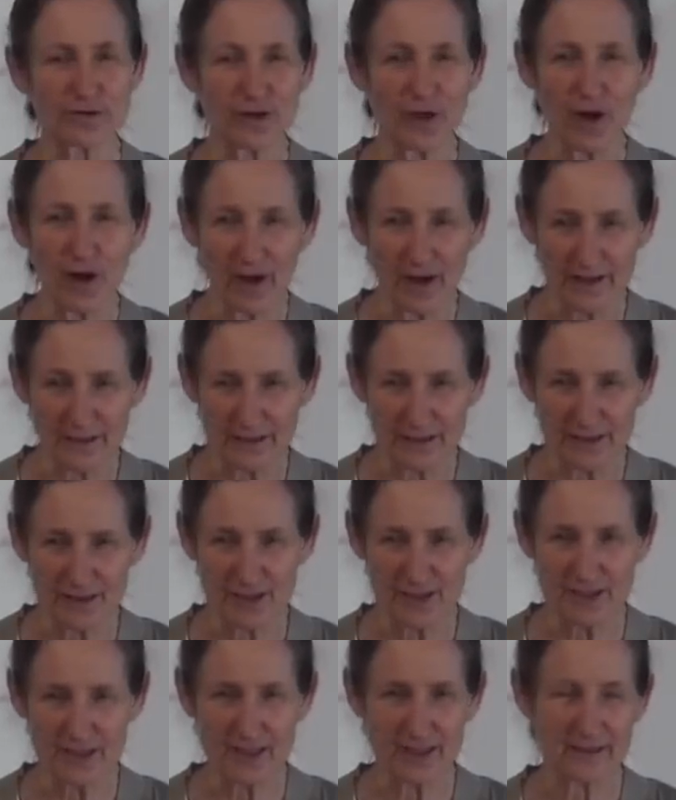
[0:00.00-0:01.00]
night.
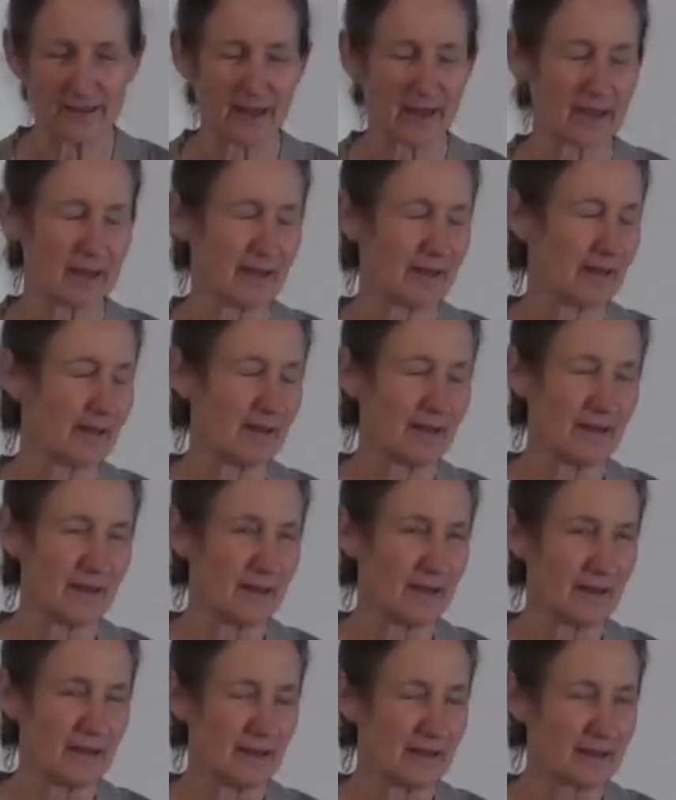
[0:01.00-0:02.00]
She said they,
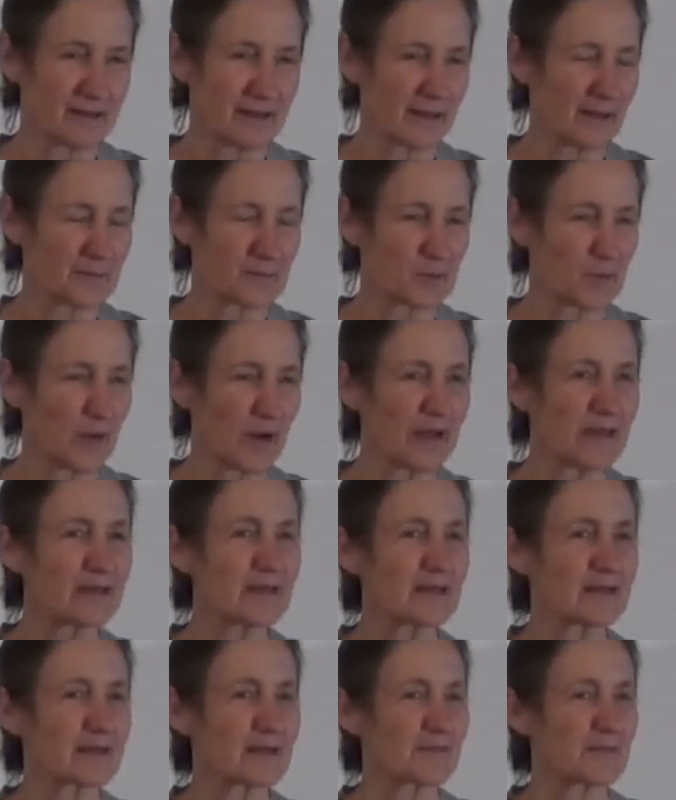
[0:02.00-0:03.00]
had kept
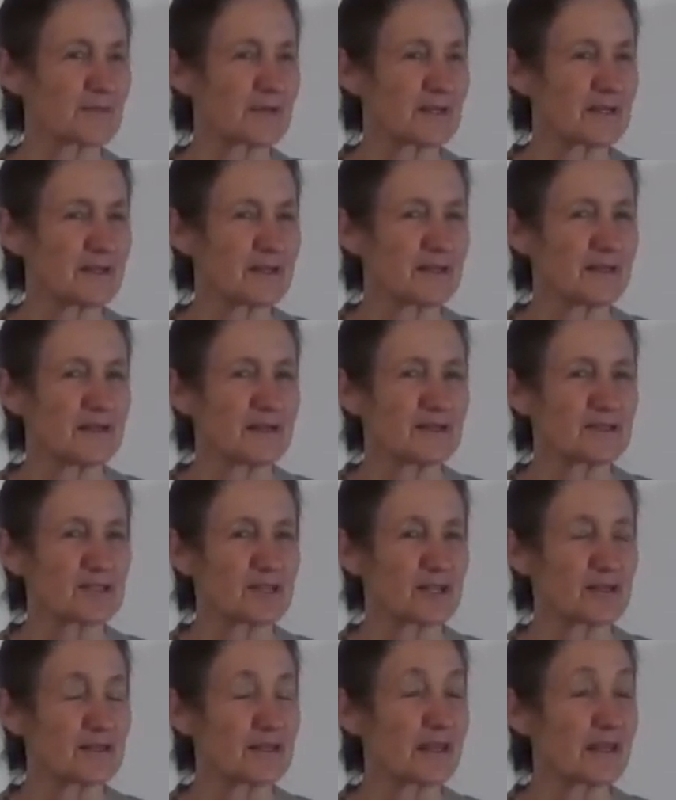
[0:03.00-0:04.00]
waking them.
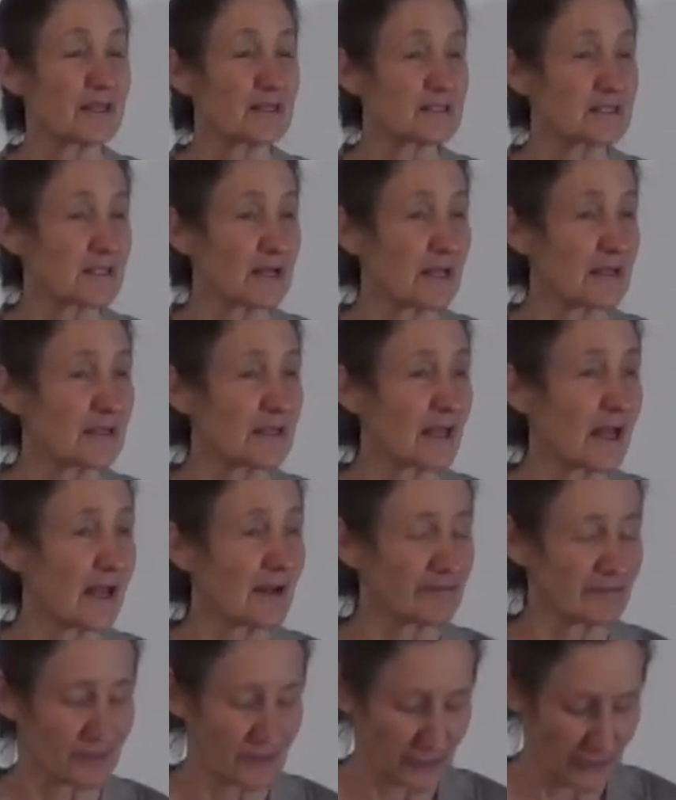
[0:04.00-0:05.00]
So the next day in the
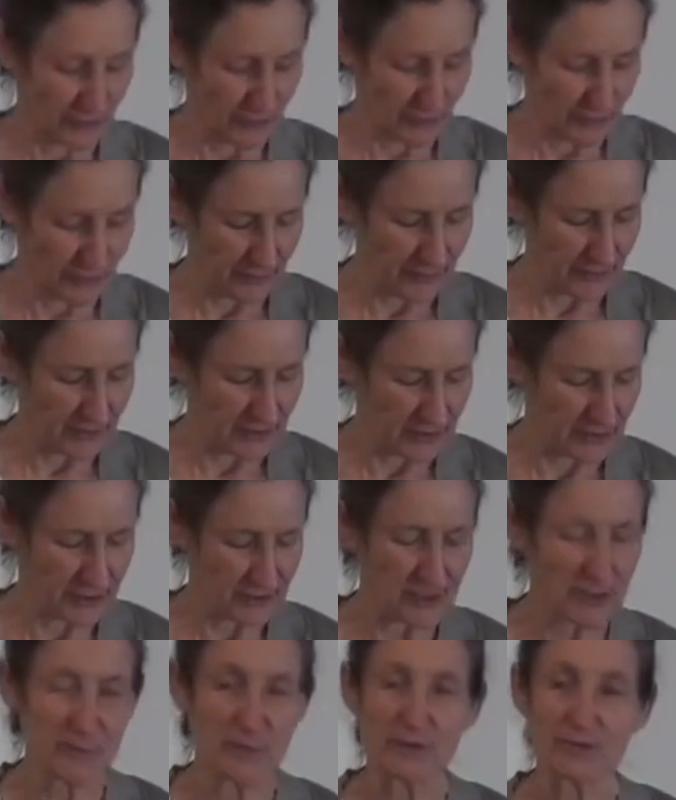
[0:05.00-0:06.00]
afternoon,
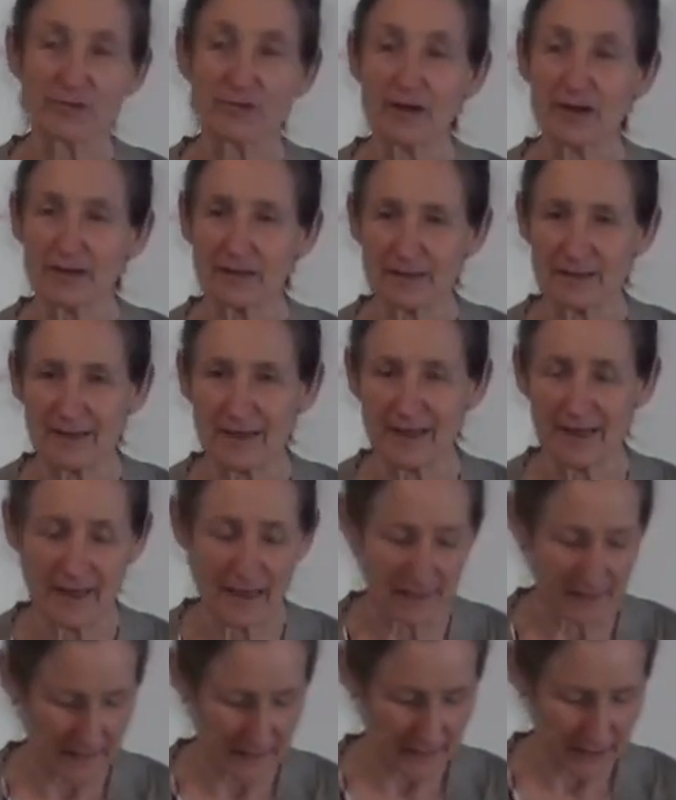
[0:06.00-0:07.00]
she befriended the
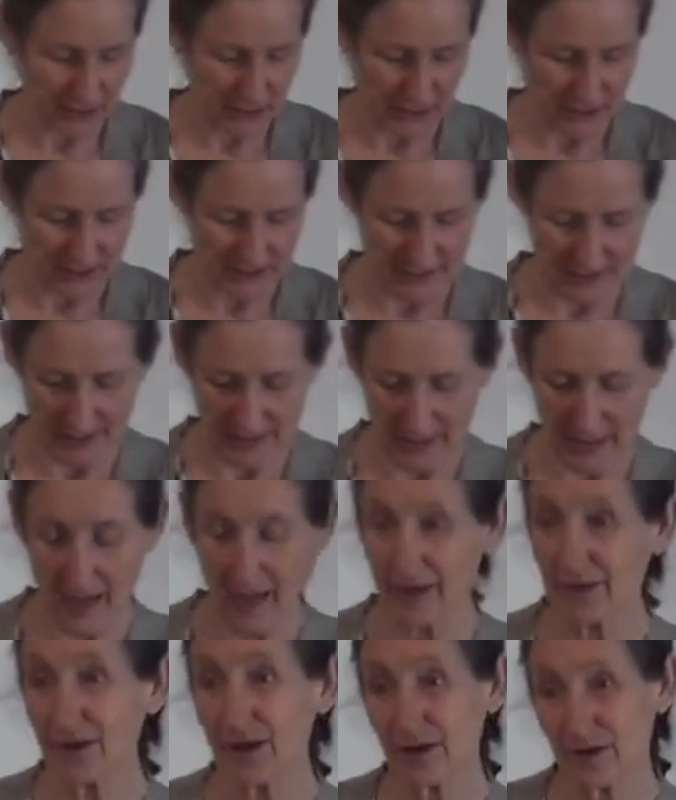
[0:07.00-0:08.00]
lady and she said,
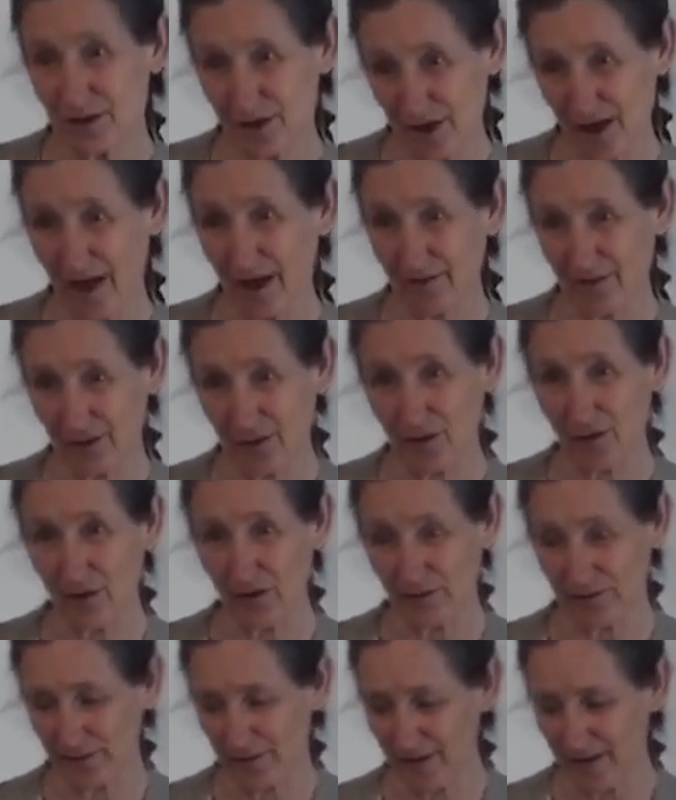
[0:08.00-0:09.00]
I notice you have a
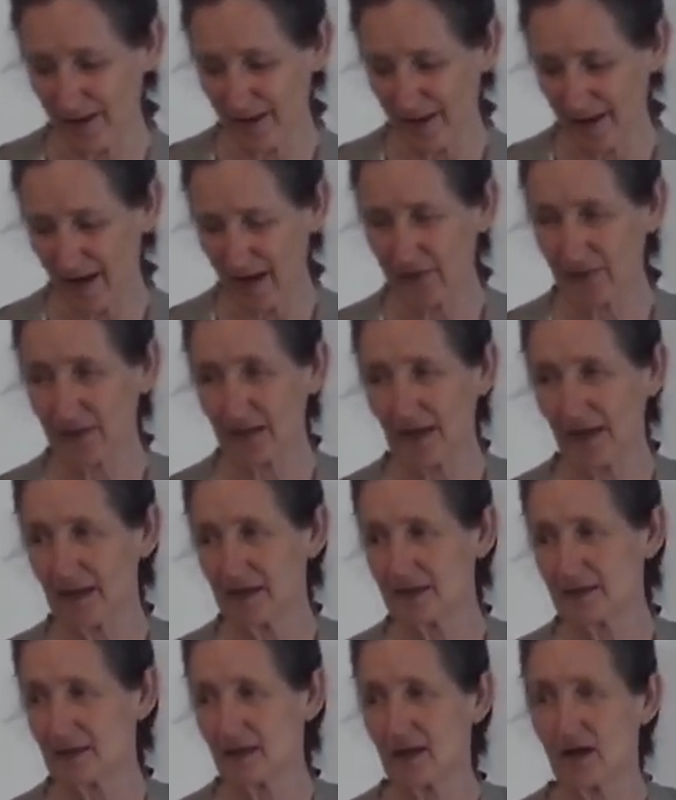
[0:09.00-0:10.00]
cough. And the
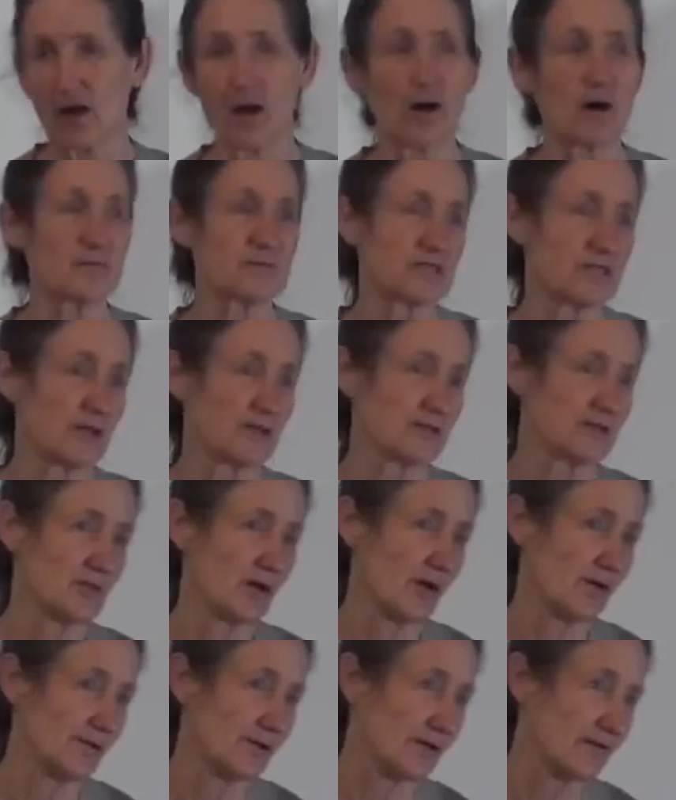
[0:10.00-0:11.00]
lady said, Oh, I'm so
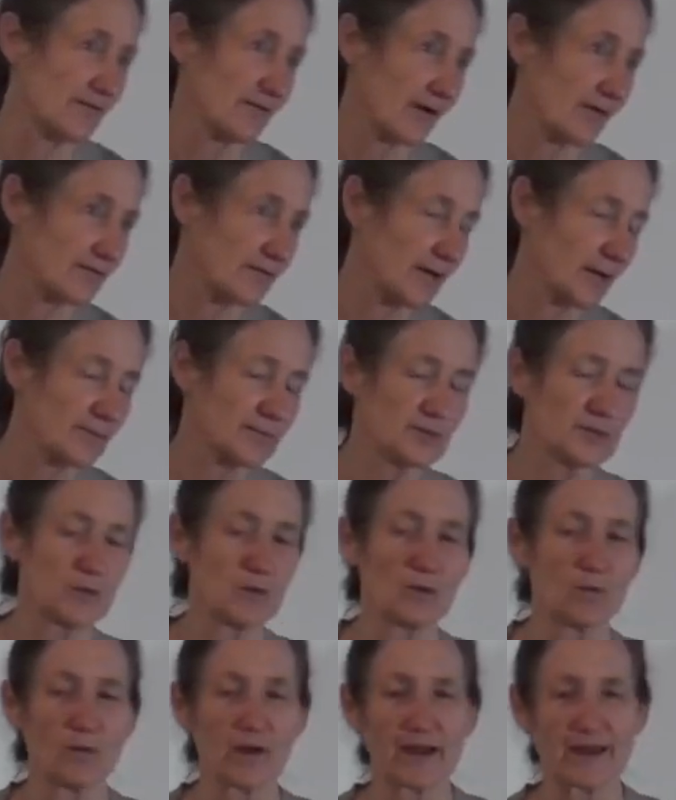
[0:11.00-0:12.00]
sorry if I've kept you
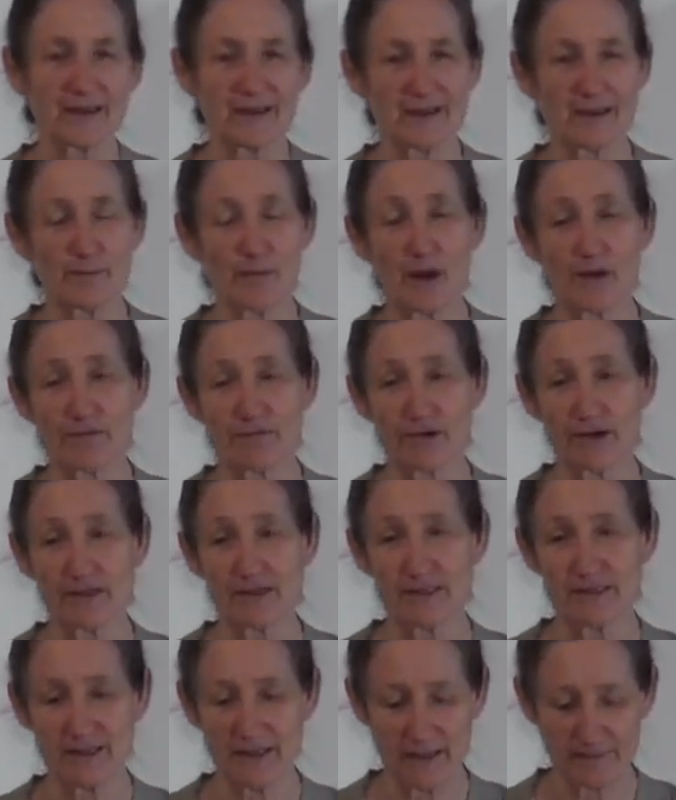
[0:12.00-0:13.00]
awake. And my
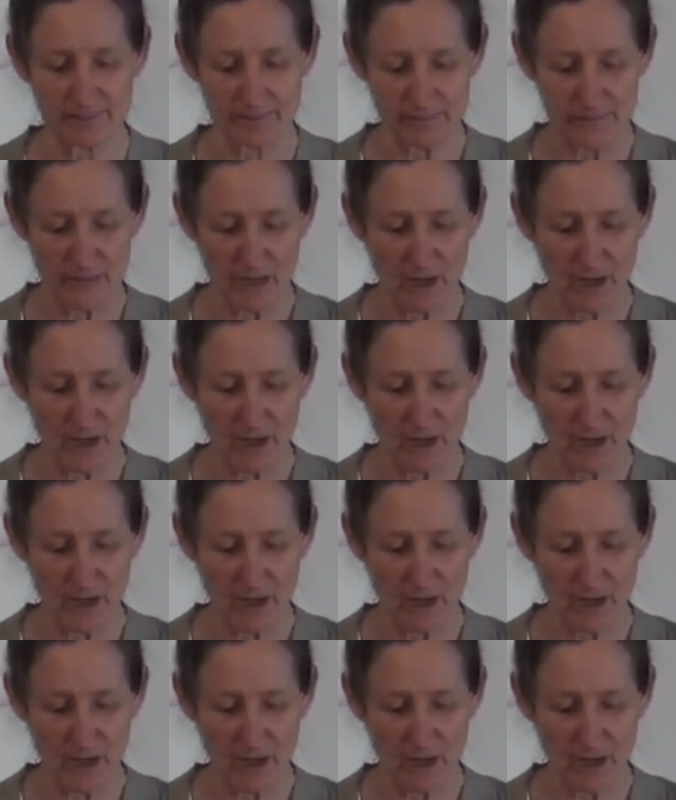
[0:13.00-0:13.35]
friend said,